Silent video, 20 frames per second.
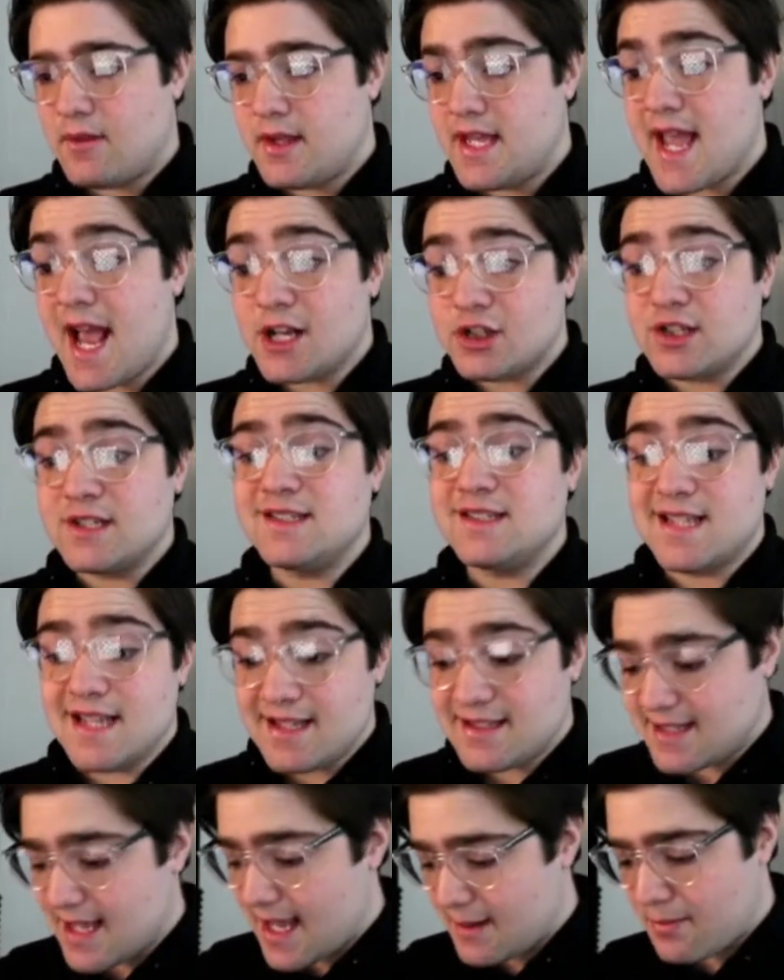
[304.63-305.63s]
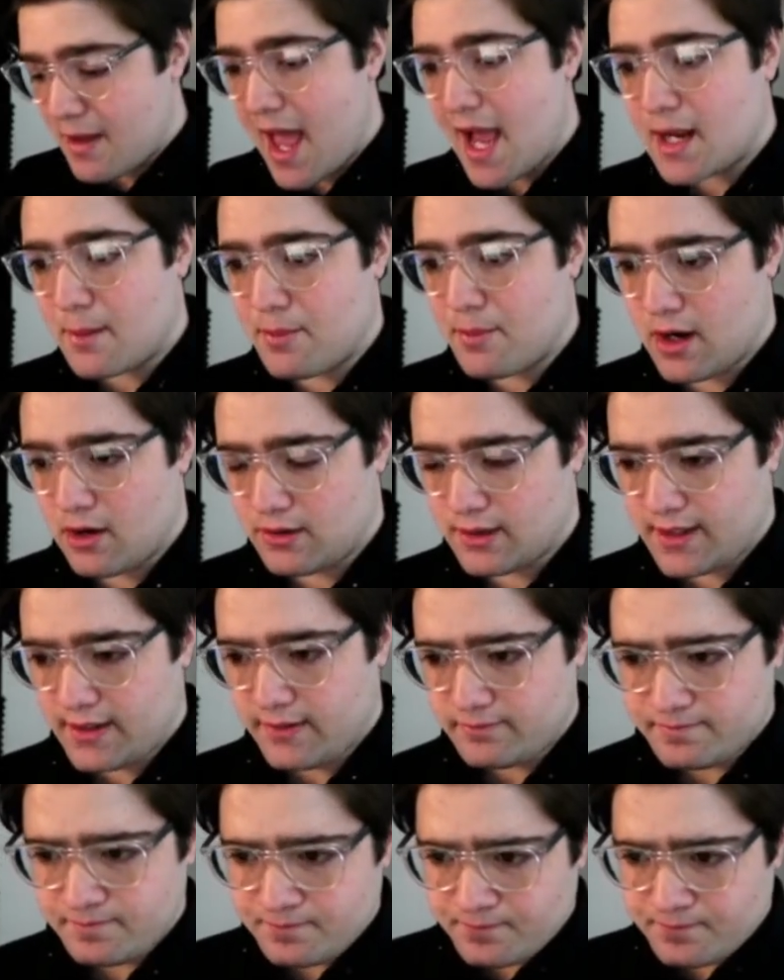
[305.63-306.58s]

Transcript: actually didn't take back apparently,